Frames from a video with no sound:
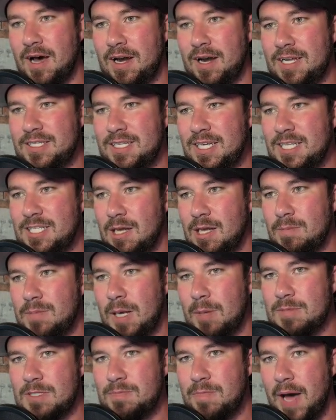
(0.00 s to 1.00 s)
honestly,
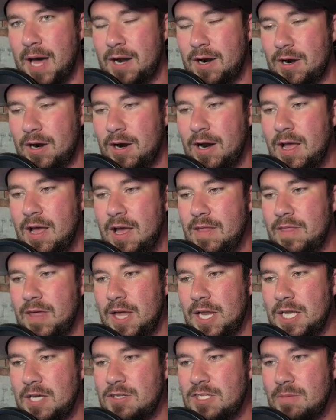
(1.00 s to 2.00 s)
sometimes better
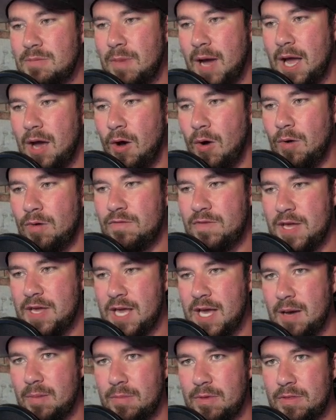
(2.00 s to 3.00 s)
than using my own
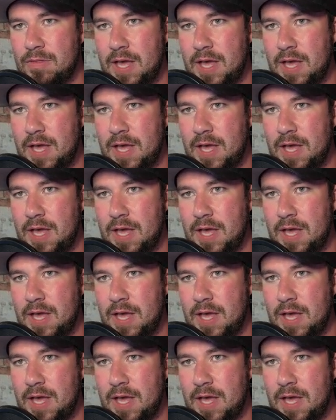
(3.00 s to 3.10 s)
VM.